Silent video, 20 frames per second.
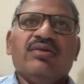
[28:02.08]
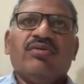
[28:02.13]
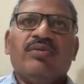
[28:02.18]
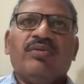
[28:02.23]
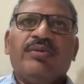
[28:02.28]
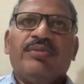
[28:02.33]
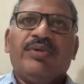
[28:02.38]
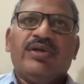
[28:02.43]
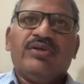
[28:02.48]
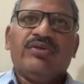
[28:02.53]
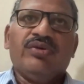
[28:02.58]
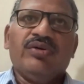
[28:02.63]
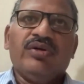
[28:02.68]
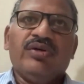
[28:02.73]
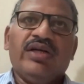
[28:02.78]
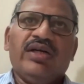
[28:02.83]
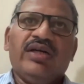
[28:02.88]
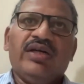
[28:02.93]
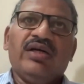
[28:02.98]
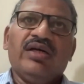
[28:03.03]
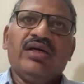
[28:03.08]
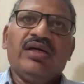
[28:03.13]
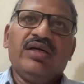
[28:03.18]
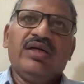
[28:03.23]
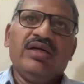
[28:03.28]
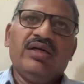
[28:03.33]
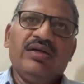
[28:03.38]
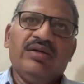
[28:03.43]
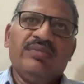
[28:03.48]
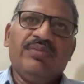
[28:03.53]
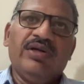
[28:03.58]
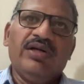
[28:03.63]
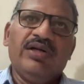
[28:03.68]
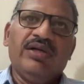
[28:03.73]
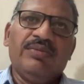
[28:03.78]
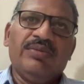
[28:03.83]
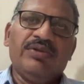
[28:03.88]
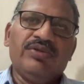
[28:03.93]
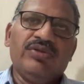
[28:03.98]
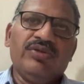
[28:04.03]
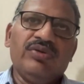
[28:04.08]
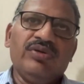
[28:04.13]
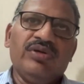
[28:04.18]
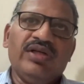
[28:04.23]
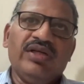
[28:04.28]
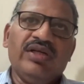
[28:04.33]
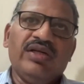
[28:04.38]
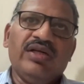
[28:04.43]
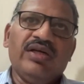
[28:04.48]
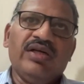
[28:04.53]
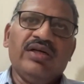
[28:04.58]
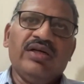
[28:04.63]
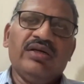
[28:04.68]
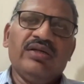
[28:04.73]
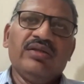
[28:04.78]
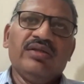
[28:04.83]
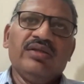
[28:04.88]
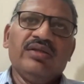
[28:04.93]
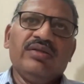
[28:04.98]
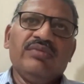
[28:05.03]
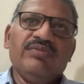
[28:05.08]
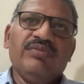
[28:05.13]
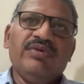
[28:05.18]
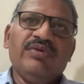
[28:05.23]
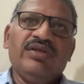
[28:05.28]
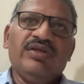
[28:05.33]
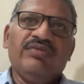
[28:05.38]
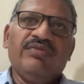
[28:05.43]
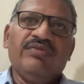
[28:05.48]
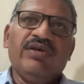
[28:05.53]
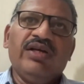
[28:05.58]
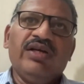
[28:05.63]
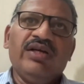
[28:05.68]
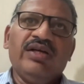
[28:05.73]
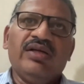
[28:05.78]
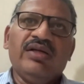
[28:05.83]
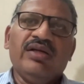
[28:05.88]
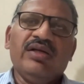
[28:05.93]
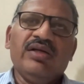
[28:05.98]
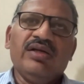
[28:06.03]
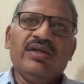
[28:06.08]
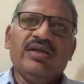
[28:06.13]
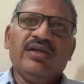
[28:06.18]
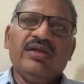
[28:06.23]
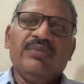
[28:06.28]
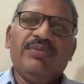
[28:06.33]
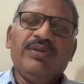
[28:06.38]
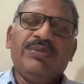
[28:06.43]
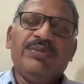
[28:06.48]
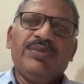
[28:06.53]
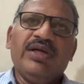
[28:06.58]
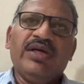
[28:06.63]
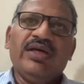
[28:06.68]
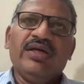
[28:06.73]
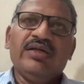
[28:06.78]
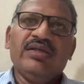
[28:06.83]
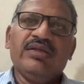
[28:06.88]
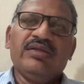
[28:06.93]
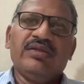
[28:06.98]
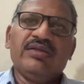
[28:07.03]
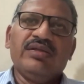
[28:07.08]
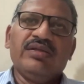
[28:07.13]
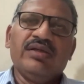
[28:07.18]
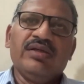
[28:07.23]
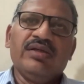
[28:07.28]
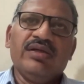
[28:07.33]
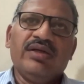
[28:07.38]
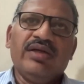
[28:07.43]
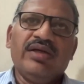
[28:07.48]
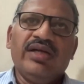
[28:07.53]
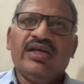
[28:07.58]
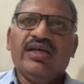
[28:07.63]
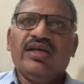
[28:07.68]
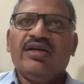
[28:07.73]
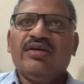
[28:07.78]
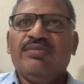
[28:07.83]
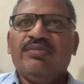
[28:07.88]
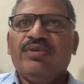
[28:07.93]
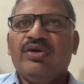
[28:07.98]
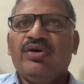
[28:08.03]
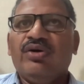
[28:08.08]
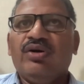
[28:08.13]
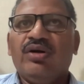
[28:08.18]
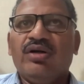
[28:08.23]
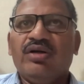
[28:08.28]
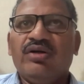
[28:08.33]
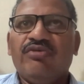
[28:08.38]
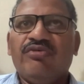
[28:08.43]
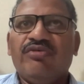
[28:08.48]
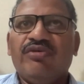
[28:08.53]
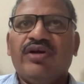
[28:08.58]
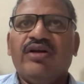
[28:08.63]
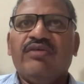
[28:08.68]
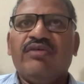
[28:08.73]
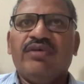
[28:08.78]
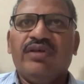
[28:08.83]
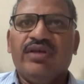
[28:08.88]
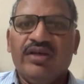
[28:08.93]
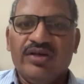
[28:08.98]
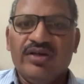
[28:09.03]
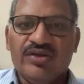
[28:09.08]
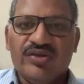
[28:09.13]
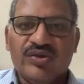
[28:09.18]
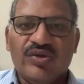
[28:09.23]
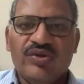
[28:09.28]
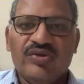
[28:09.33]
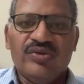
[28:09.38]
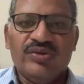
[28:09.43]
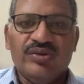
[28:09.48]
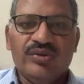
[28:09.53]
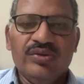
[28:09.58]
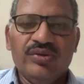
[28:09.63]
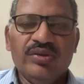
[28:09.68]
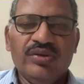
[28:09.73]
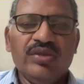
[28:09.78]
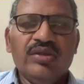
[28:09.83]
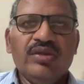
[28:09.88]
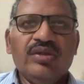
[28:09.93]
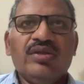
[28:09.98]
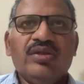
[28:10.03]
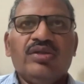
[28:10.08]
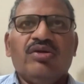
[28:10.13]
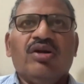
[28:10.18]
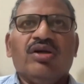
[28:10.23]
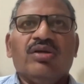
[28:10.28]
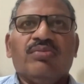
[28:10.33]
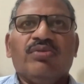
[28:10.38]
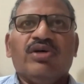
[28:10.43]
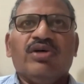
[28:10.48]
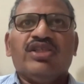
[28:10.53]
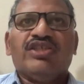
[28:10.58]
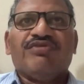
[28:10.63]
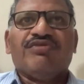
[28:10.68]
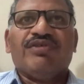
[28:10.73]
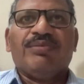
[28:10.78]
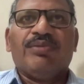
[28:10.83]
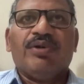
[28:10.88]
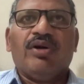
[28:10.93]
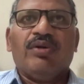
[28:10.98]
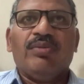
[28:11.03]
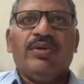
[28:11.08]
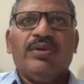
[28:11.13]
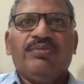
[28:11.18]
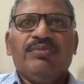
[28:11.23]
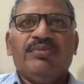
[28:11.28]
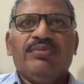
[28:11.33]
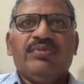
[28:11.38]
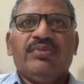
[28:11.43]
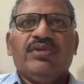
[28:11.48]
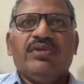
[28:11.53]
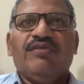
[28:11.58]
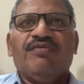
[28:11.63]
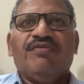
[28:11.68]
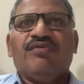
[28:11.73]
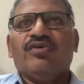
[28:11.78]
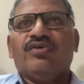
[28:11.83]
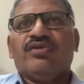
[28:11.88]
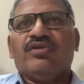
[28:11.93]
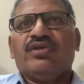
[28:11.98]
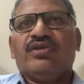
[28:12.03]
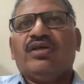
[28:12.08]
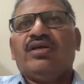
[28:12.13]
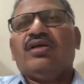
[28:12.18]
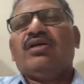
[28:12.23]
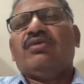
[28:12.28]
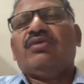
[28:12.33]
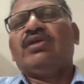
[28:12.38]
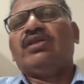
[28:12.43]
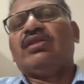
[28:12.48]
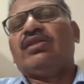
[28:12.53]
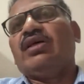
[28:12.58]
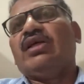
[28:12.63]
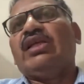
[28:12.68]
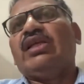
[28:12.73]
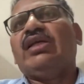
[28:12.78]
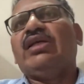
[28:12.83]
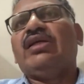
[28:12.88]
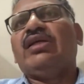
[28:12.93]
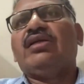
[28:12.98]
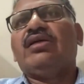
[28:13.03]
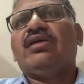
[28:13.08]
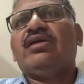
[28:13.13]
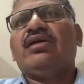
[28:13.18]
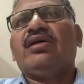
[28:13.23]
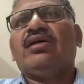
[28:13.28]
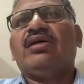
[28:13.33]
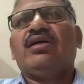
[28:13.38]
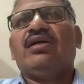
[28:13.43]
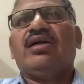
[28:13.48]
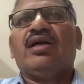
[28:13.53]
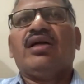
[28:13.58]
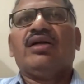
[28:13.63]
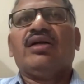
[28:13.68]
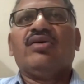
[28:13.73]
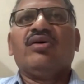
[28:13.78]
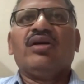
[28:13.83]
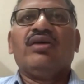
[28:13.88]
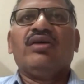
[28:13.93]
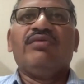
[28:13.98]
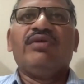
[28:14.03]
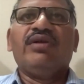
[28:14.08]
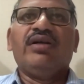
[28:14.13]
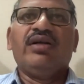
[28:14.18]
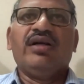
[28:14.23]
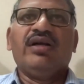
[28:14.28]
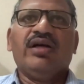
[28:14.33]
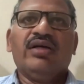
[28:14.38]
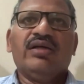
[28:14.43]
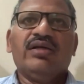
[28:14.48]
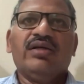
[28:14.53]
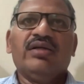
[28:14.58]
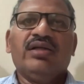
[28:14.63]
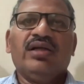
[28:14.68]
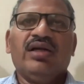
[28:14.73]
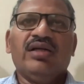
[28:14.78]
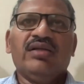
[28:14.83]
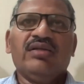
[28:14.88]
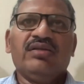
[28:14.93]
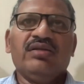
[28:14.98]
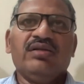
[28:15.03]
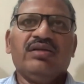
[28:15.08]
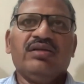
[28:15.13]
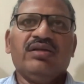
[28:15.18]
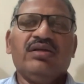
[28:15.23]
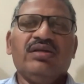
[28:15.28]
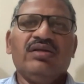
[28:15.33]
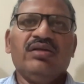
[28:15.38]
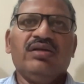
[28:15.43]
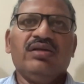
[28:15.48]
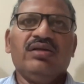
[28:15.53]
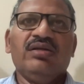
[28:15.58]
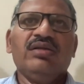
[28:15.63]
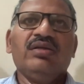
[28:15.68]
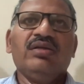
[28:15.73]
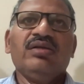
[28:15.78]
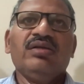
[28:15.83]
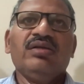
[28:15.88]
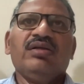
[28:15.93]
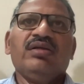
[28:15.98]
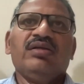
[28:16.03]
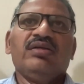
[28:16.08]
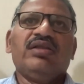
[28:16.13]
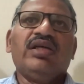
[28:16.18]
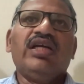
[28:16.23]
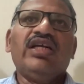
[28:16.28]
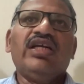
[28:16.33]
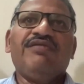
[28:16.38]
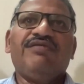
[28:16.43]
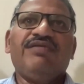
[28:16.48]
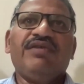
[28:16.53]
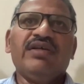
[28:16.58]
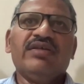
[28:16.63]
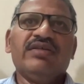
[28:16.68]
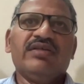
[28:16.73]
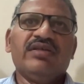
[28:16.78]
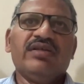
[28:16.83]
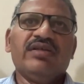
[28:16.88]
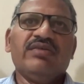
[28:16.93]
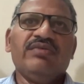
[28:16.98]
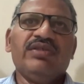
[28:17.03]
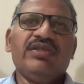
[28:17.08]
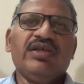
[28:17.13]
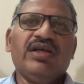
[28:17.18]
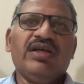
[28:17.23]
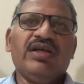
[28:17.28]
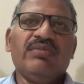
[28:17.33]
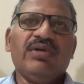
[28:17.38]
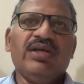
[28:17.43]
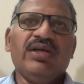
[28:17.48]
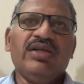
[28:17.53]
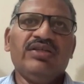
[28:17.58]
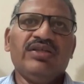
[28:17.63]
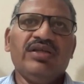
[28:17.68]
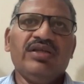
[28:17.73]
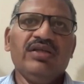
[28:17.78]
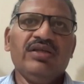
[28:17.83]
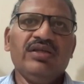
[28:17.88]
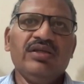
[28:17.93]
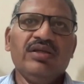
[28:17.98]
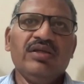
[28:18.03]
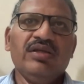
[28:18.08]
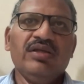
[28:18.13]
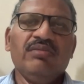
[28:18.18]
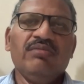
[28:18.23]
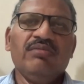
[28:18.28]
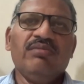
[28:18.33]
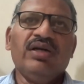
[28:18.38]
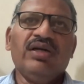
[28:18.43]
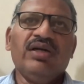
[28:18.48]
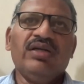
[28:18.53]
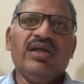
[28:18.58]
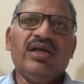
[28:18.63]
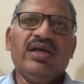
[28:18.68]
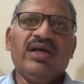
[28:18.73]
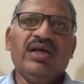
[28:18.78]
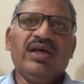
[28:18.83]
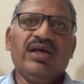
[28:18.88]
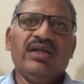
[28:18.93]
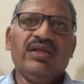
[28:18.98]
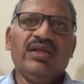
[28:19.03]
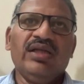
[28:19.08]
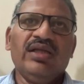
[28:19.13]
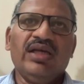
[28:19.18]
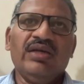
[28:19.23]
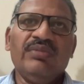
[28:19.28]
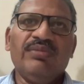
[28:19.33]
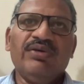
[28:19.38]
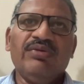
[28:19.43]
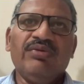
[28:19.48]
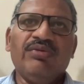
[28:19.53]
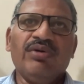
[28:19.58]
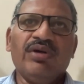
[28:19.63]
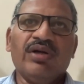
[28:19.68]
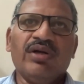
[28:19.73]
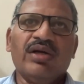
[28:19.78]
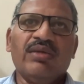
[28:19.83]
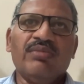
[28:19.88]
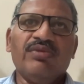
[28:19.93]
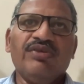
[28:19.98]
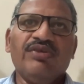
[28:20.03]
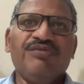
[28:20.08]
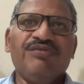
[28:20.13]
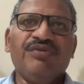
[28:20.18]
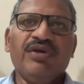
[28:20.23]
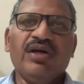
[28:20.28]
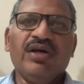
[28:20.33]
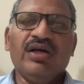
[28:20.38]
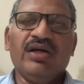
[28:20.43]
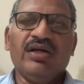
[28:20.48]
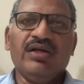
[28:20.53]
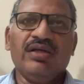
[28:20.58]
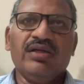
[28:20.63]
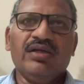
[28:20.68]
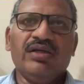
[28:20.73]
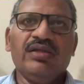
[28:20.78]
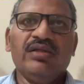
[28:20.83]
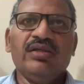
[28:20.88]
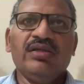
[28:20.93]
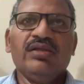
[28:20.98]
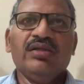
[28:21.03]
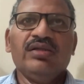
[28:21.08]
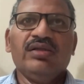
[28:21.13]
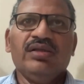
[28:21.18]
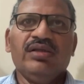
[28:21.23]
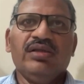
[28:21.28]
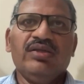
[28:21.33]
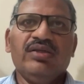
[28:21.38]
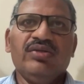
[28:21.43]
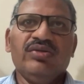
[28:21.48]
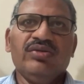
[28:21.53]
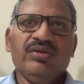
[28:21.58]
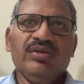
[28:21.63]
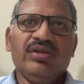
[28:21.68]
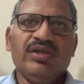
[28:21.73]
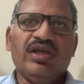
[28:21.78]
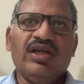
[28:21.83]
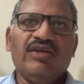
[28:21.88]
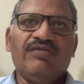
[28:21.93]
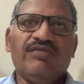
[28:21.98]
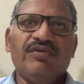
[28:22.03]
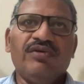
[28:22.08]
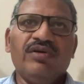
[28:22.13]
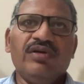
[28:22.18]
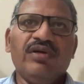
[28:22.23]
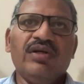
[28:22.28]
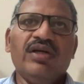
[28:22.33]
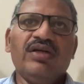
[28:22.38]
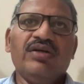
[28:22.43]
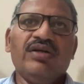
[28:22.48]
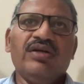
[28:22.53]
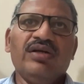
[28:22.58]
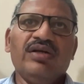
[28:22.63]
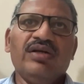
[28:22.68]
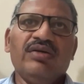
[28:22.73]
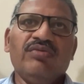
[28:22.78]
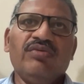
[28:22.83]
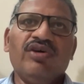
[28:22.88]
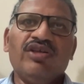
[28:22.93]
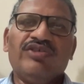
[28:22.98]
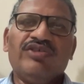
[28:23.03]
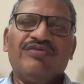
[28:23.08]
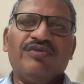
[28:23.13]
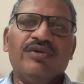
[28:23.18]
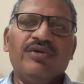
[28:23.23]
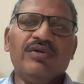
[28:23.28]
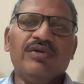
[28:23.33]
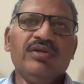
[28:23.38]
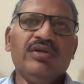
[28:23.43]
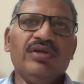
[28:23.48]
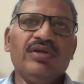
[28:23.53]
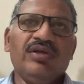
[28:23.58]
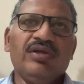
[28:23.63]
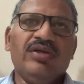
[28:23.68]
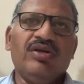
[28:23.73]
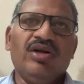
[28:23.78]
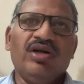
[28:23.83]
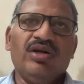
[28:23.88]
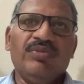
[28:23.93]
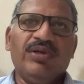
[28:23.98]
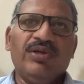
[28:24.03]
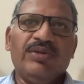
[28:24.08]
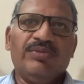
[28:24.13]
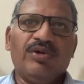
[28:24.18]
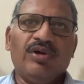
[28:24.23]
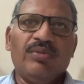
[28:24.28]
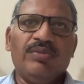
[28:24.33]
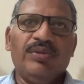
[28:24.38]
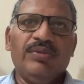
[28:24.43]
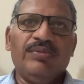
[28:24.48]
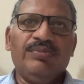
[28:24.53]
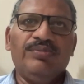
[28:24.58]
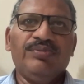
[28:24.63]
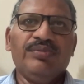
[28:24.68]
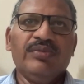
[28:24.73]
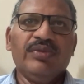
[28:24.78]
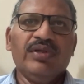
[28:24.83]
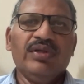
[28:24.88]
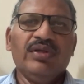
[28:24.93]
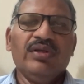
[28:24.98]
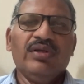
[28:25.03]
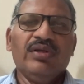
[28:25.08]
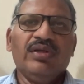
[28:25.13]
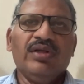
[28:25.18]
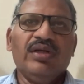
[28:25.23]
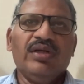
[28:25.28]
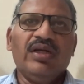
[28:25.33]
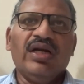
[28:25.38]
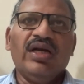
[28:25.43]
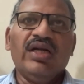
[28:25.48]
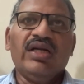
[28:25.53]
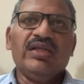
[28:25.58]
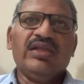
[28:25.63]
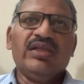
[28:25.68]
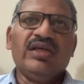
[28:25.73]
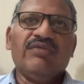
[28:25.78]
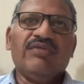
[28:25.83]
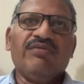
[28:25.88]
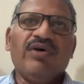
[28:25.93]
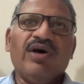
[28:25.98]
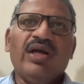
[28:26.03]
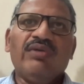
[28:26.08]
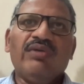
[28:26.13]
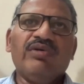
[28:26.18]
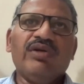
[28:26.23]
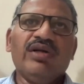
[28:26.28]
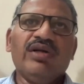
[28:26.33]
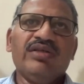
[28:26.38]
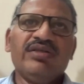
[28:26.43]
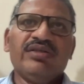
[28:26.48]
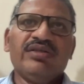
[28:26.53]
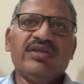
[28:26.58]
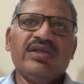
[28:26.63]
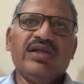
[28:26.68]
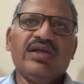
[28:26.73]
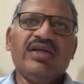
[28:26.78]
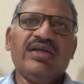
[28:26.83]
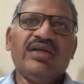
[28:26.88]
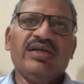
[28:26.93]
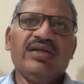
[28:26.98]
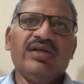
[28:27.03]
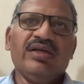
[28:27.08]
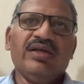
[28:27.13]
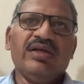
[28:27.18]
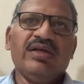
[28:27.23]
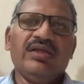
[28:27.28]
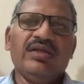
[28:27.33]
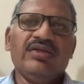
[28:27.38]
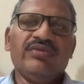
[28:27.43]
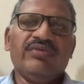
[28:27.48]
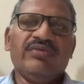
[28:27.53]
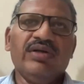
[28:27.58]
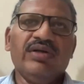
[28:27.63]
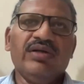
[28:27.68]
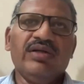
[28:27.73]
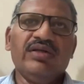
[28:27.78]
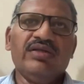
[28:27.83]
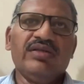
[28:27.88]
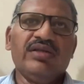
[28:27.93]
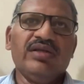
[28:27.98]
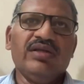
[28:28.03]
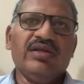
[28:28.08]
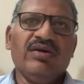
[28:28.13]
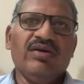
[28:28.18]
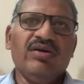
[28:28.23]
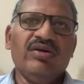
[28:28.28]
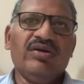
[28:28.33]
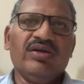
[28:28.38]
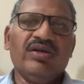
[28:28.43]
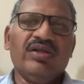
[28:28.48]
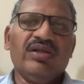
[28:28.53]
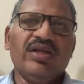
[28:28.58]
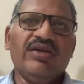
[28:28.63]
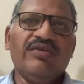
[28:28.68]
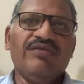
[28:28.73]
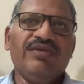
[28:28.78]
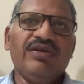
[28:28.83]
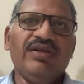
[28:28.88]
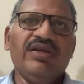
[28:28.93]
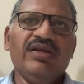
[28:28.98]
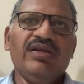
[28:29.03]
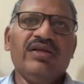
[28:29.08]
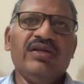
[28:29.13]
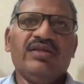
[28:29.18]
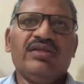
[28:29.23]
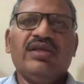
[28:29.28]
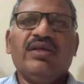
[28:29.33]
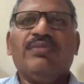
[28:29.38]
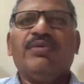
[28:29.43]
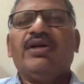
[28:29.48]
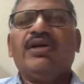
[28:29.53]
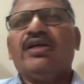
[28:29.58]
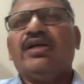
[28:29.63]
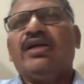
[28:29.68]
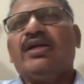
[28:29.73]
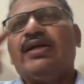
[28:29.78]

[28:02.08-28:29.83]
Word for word: omeprazole data and pentaprazole data, which wherein the PPI is taken beyond 12 years also. Not much of a problem of course, uh, with any uh, drug or every drug, uh, there are certain side effects which are mentioned, but they can be overcome if you are, you know, careful and watchful. Not a big problem regarding that volvulus and uh, this one it's a altogether i feel a separate